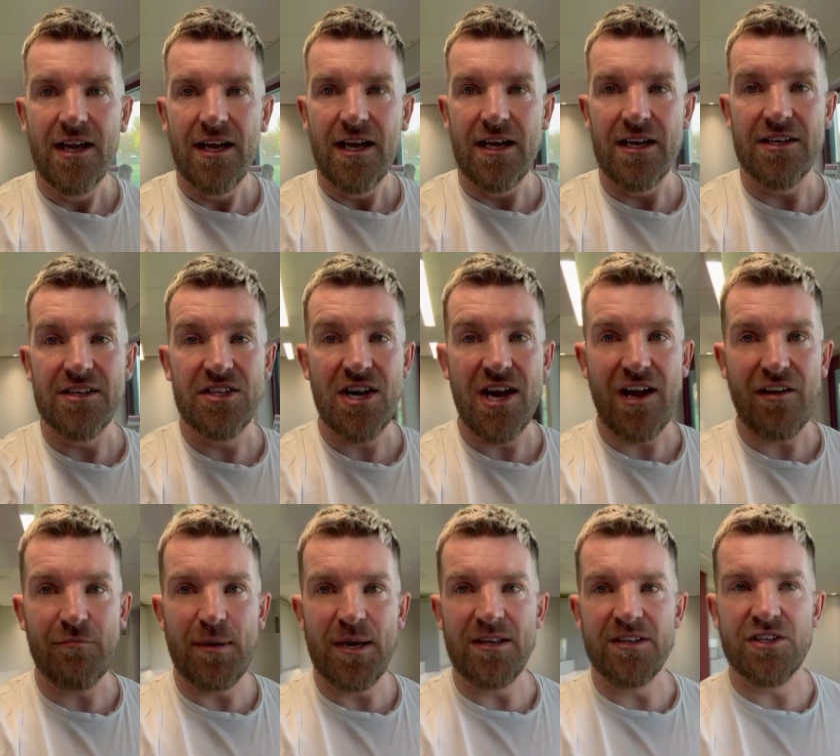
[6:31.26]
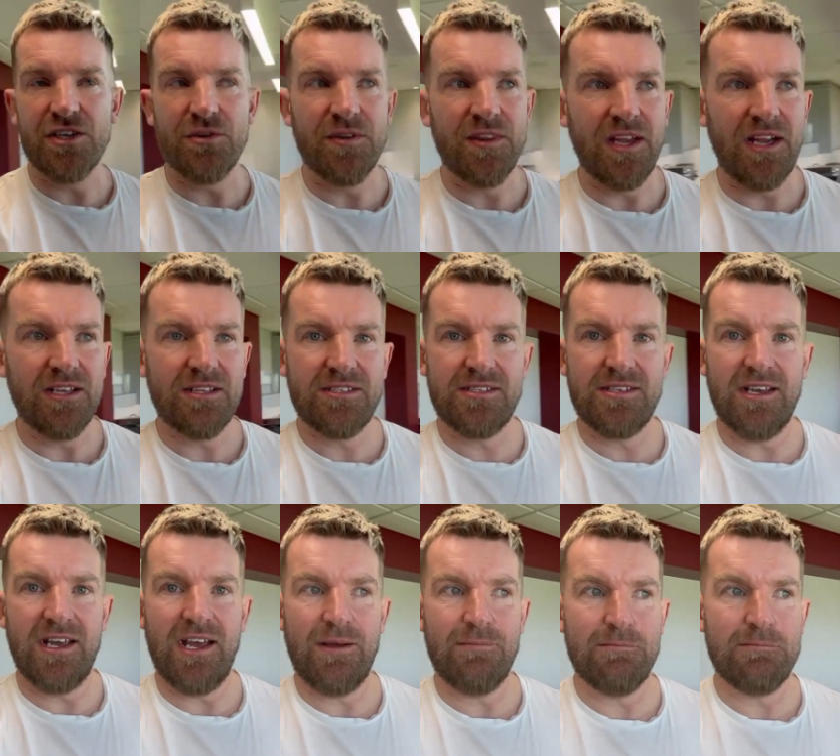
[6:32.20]
And yeah, I've been doing that
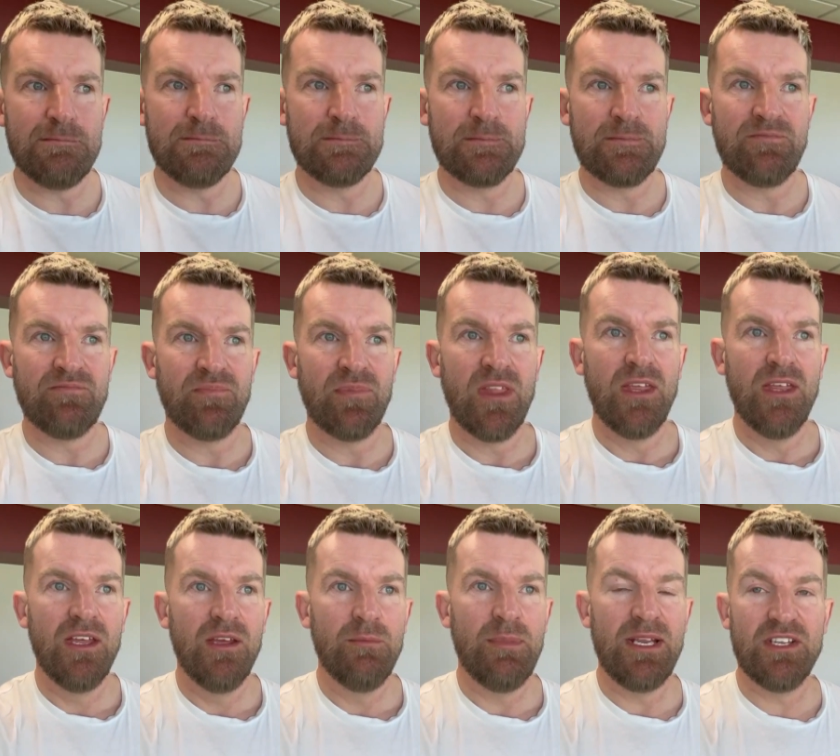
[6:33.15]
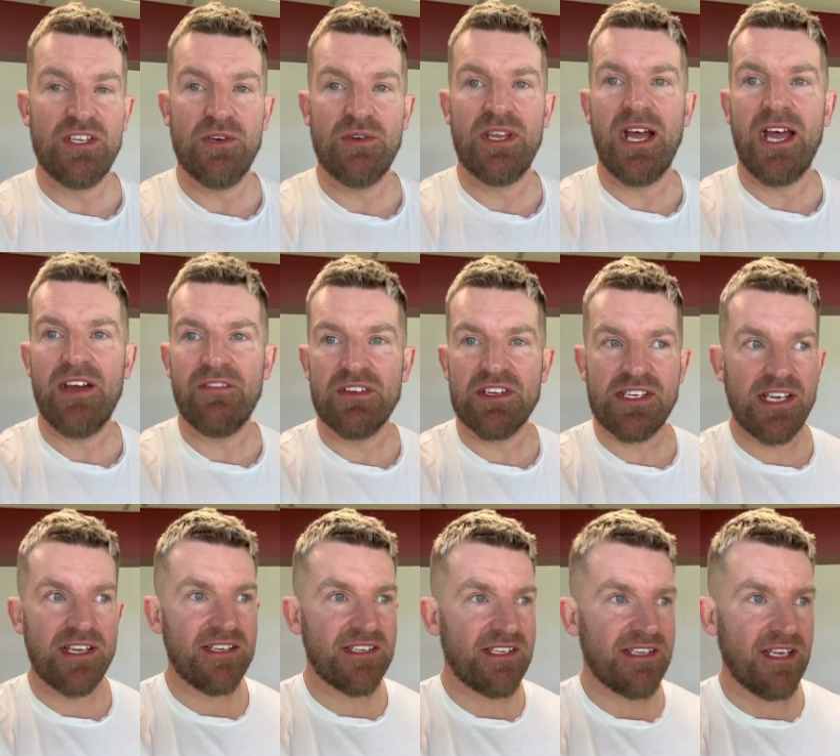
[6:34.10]
ever since.